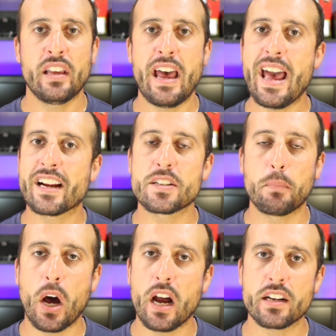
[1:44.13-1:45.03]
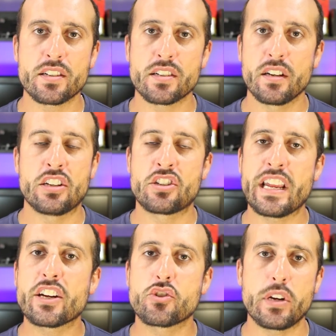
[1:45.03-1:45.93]
to Xbox to
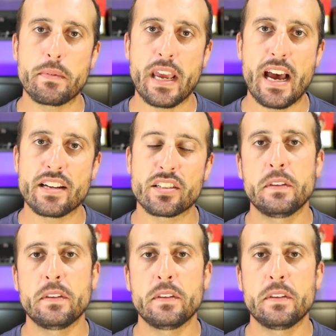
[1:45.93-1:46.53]
Sega Dreamcast.